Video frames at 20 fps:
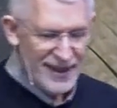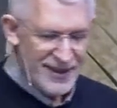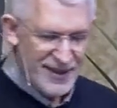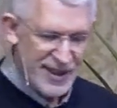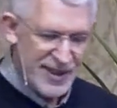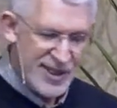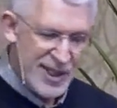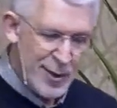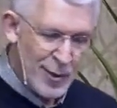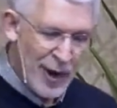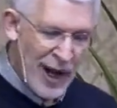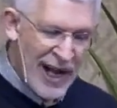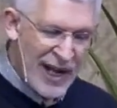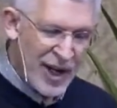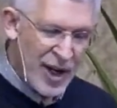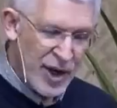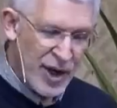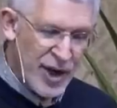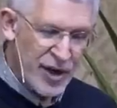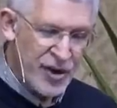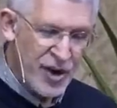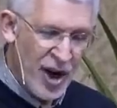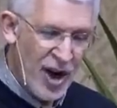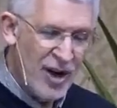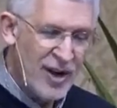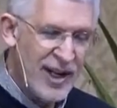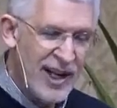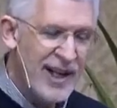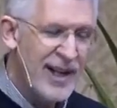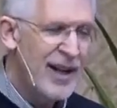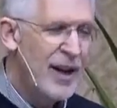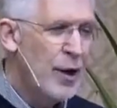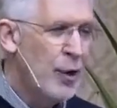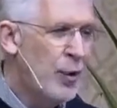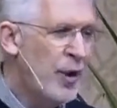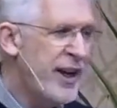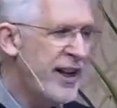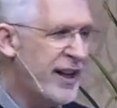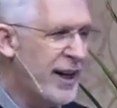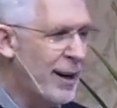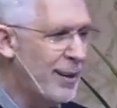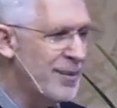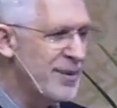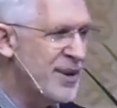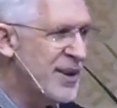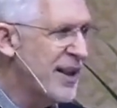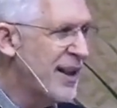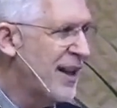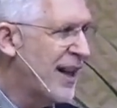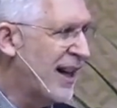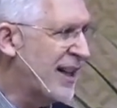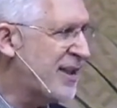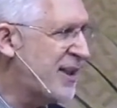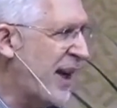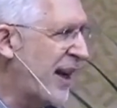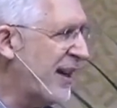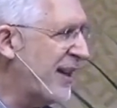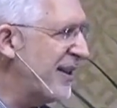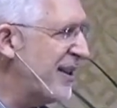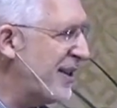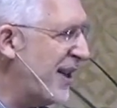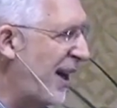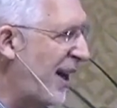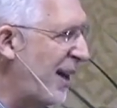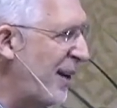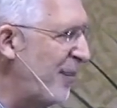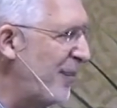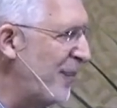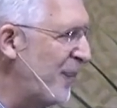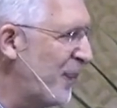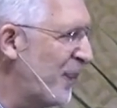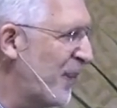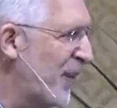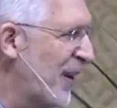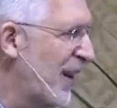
Does he ride on a donkey when he comes a second time?